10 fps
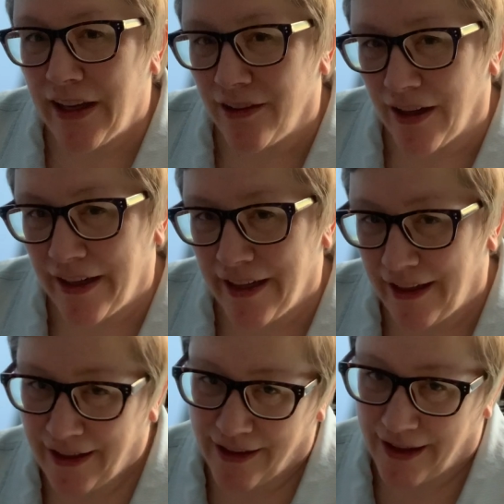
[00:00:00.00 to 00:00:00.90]

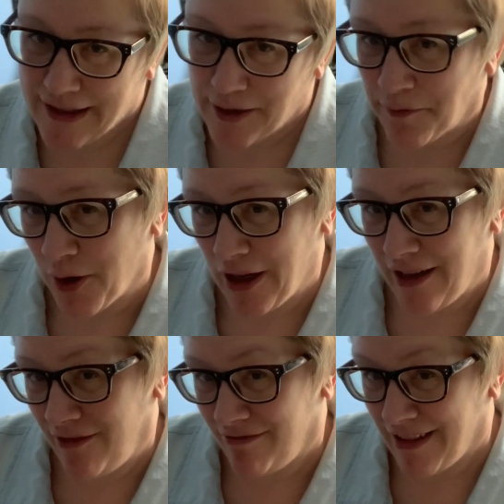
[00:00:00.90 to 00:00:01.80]
lighting in a
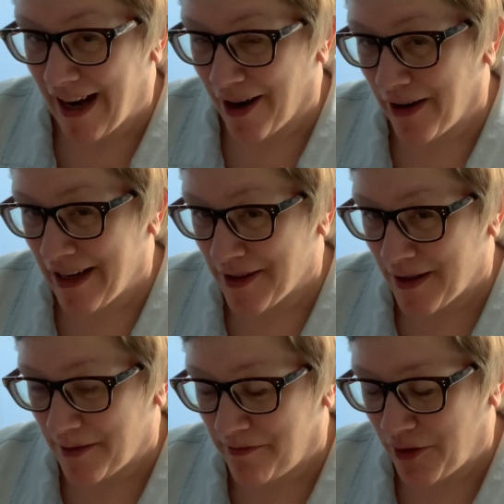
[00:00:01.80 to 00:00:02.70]
different area that
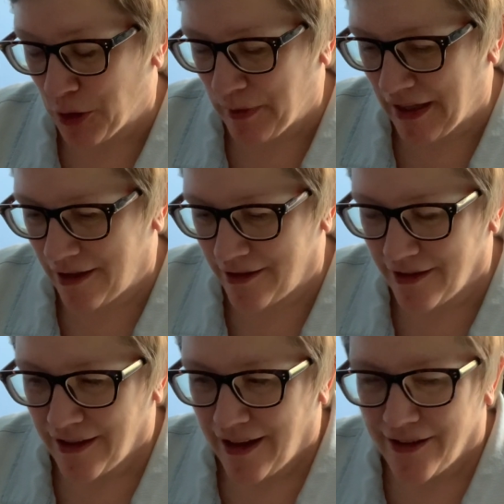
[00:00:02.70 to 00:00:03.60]
I'm filming in,
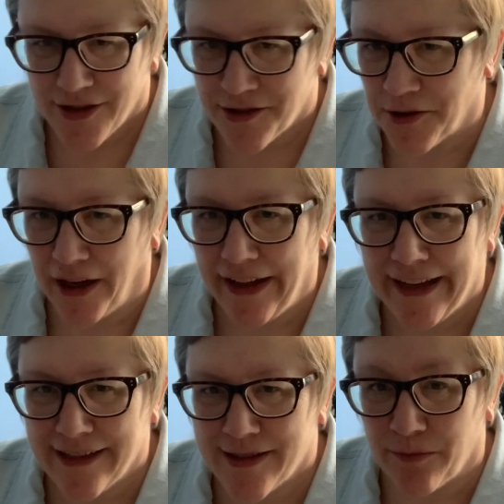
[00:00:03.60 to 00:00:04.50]
just trying to
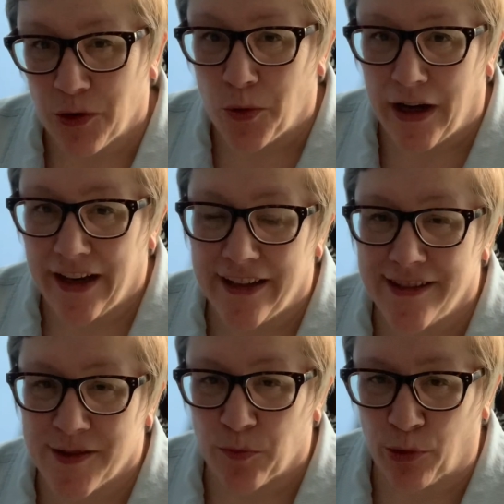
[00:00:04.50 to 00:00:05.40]
get some quiet
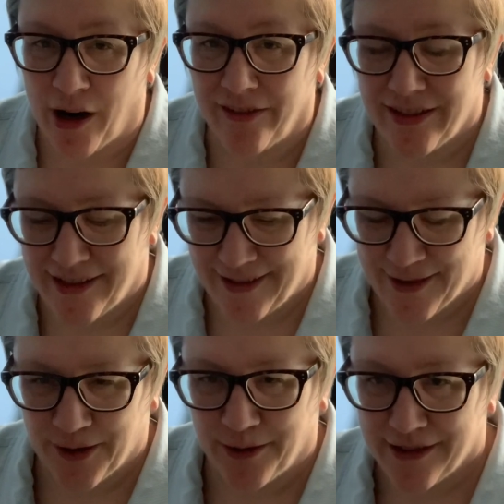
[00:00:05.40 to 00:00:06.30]
and some privacy,
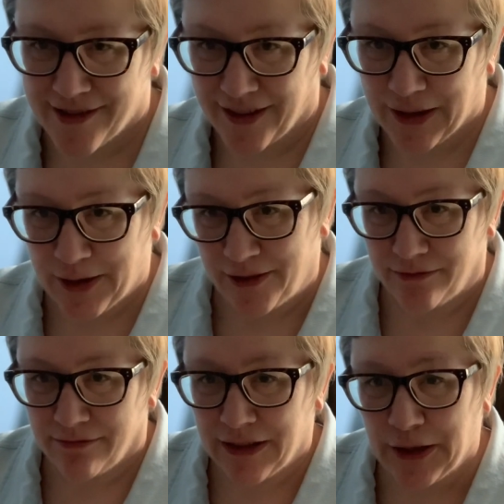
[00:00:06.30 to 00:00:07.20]
so it's a
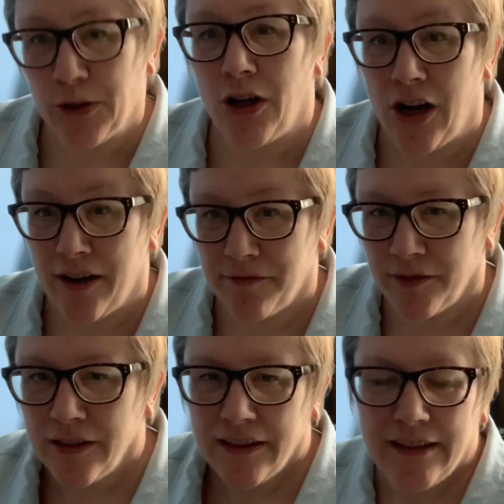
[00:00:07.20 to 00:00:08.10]
little off.
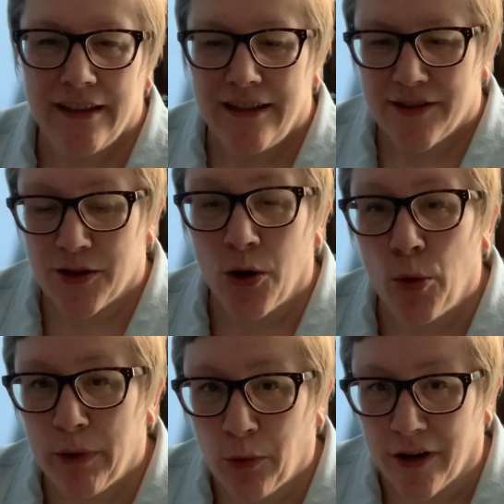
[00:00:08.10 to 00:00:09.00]
So
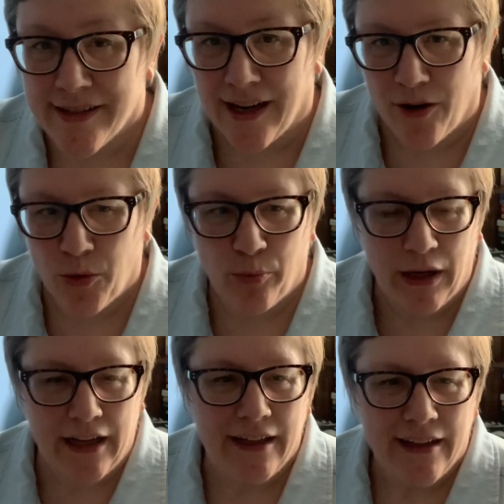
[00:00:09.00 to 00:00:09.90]
hope it works out,
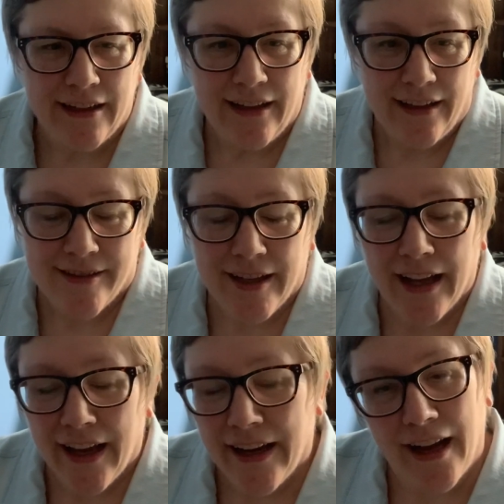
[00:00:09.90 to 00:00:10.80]
but
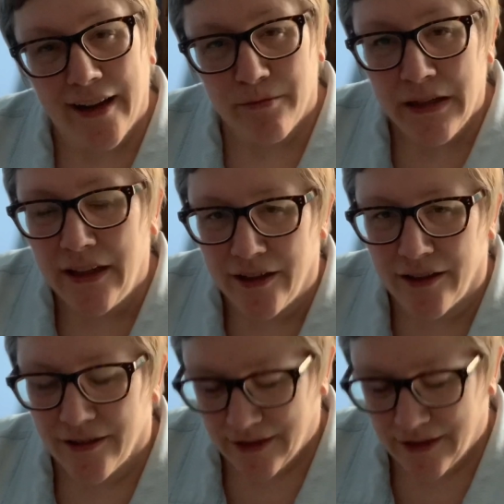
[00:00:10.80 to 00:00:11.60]
today I am here,